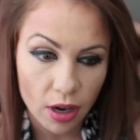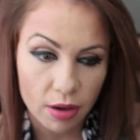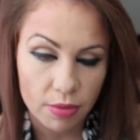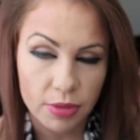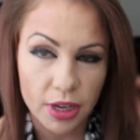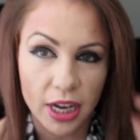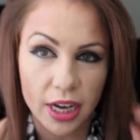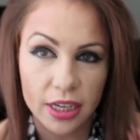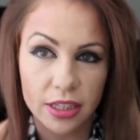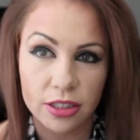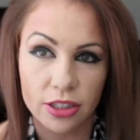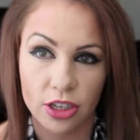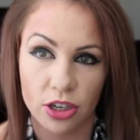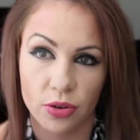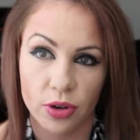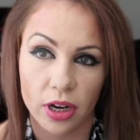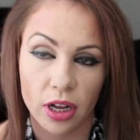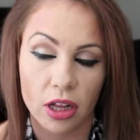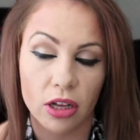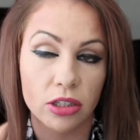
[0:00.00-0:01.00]
because you don't
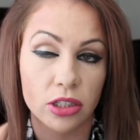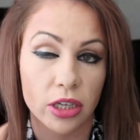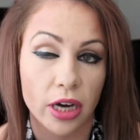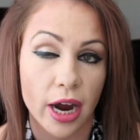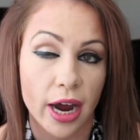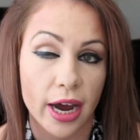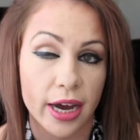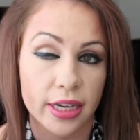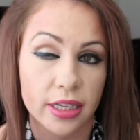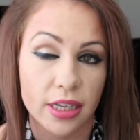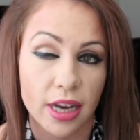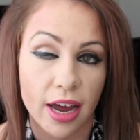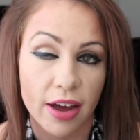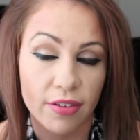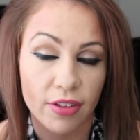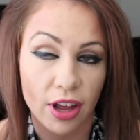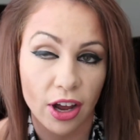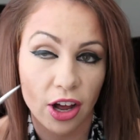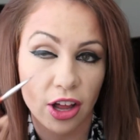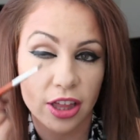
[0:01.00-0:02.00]
want to close your eyes and have
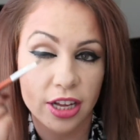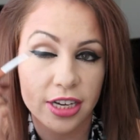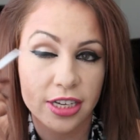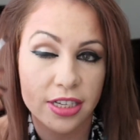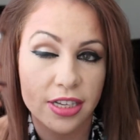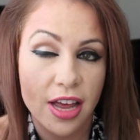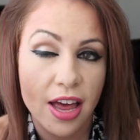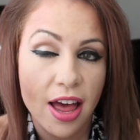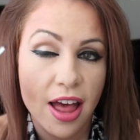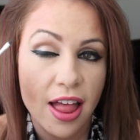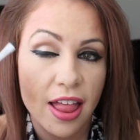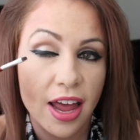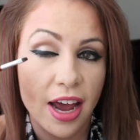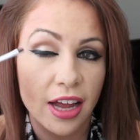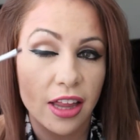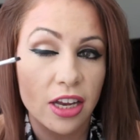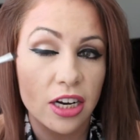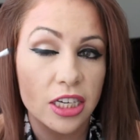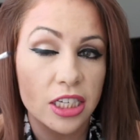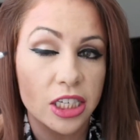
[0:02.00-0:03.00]
like all these like
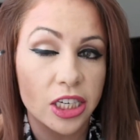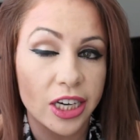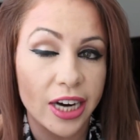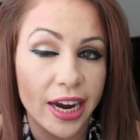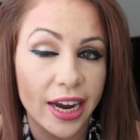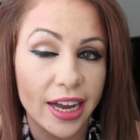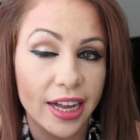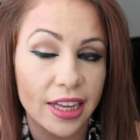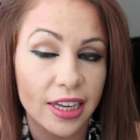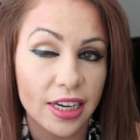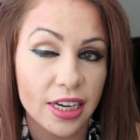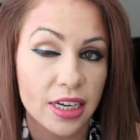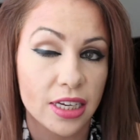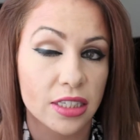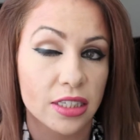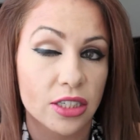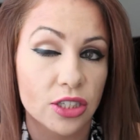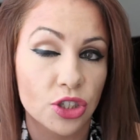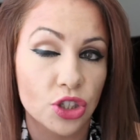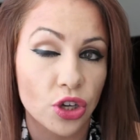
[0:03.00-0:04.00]
little
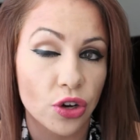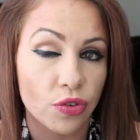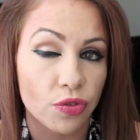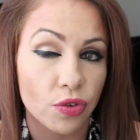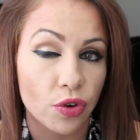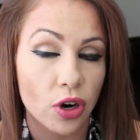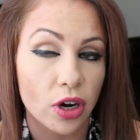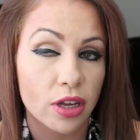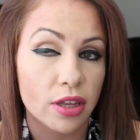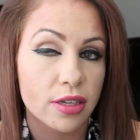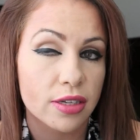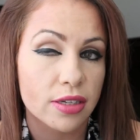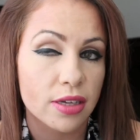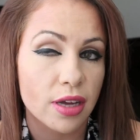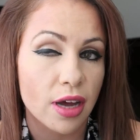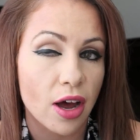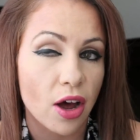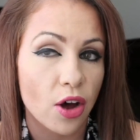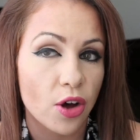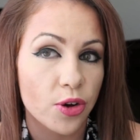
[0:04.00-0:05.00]
scragglies and so forth.
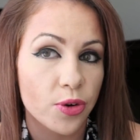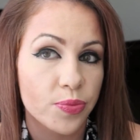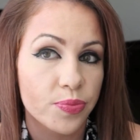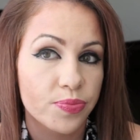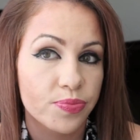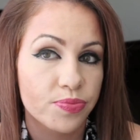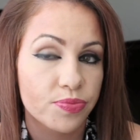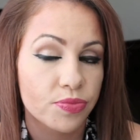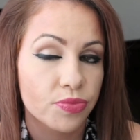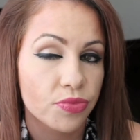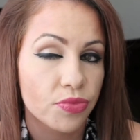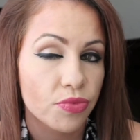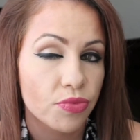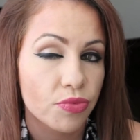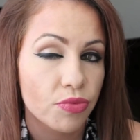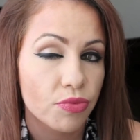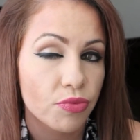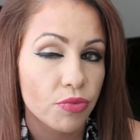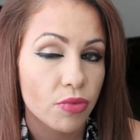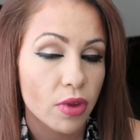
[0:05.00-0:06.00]
So,
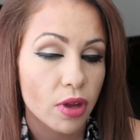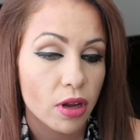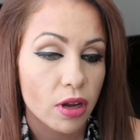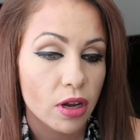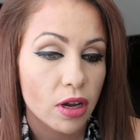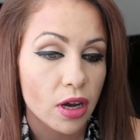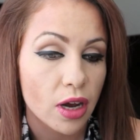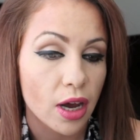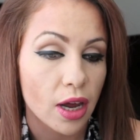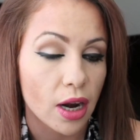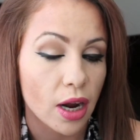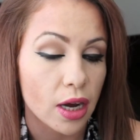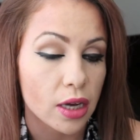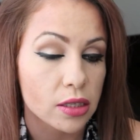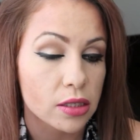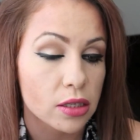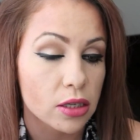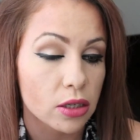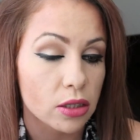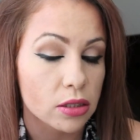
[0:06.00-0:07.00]
and I
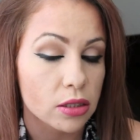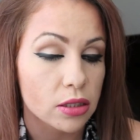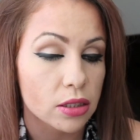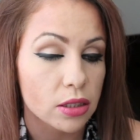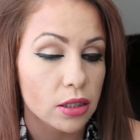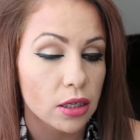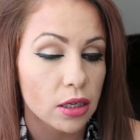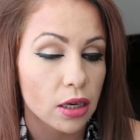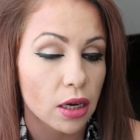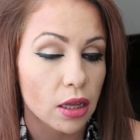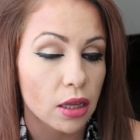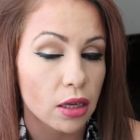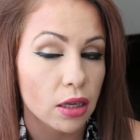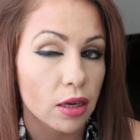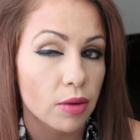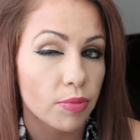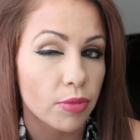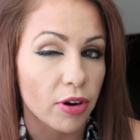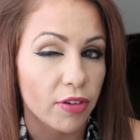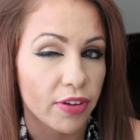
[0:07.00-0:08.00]
still see a little
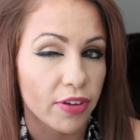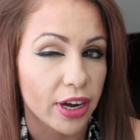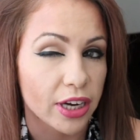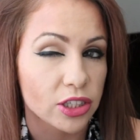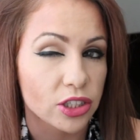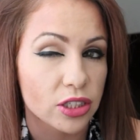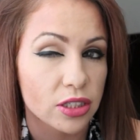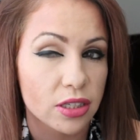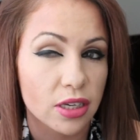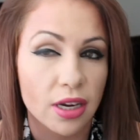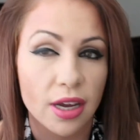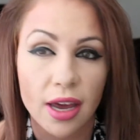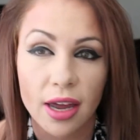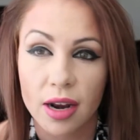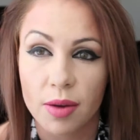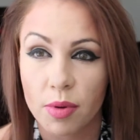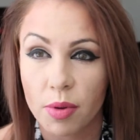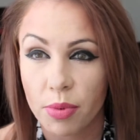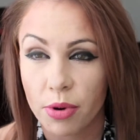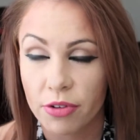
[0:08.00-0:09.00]
imperfections, and again,
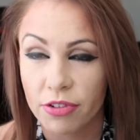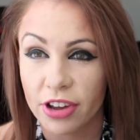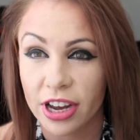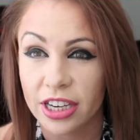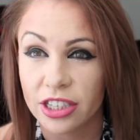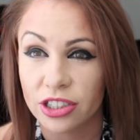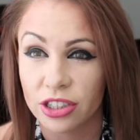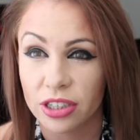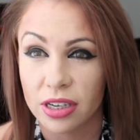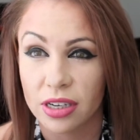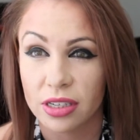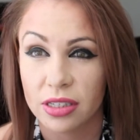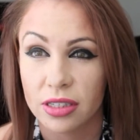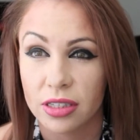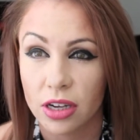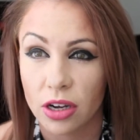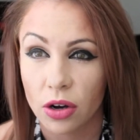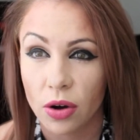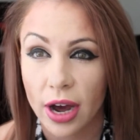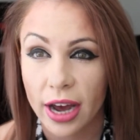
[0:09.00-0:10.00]
I'm a perfectionist,
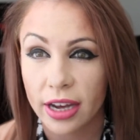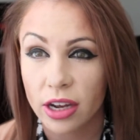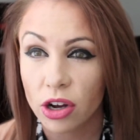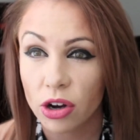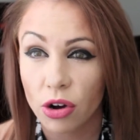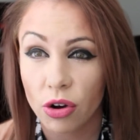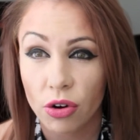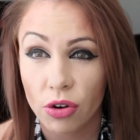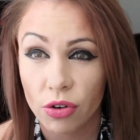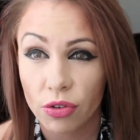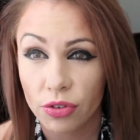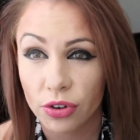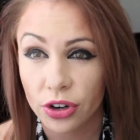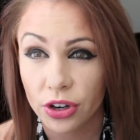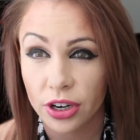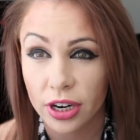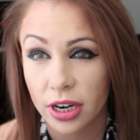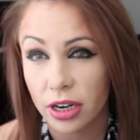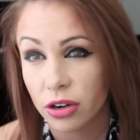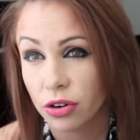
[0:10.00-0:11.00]
so I go over
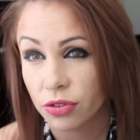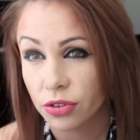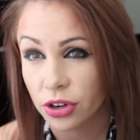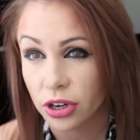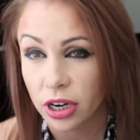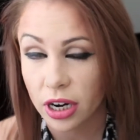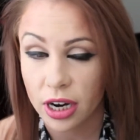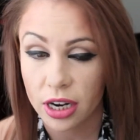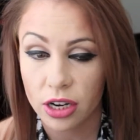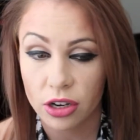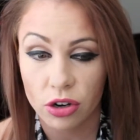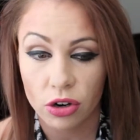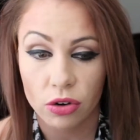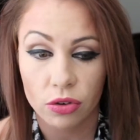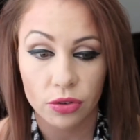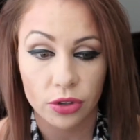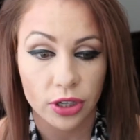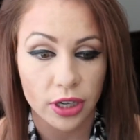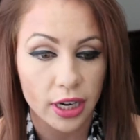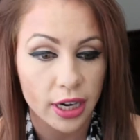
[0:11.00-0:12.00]
and over and
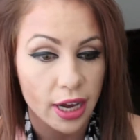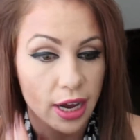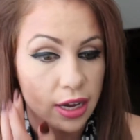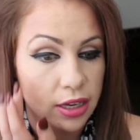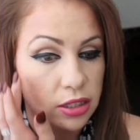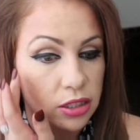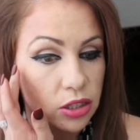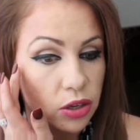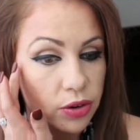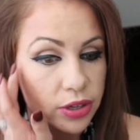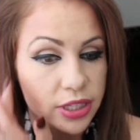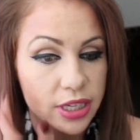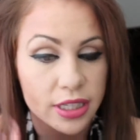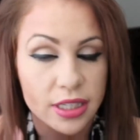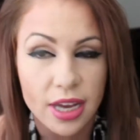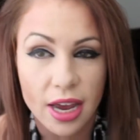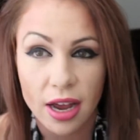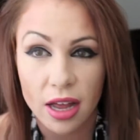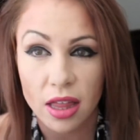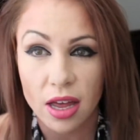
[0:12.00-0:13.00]
over again. So it does
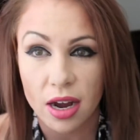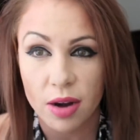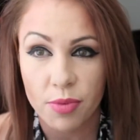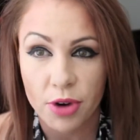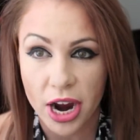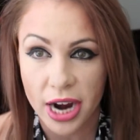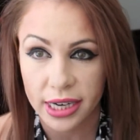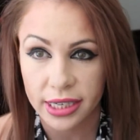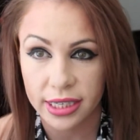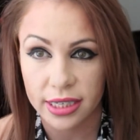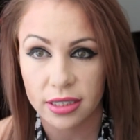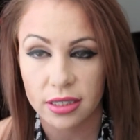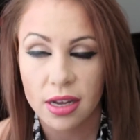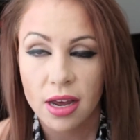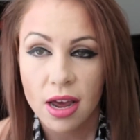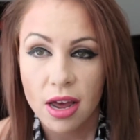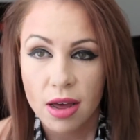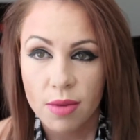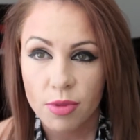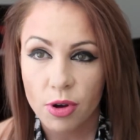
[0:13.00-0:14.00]
take a lot of practice,
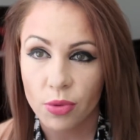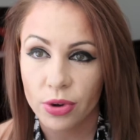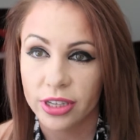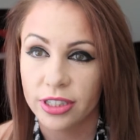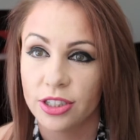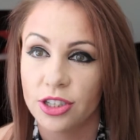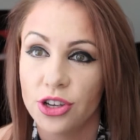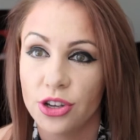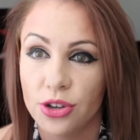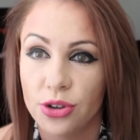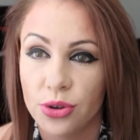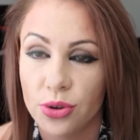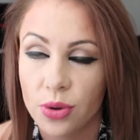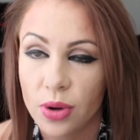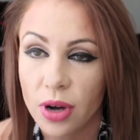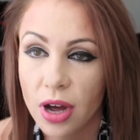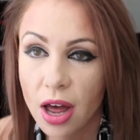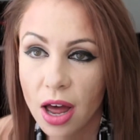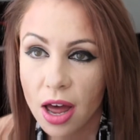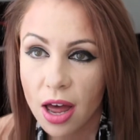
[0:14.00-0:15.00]
but once
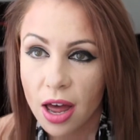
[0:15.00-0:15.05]
you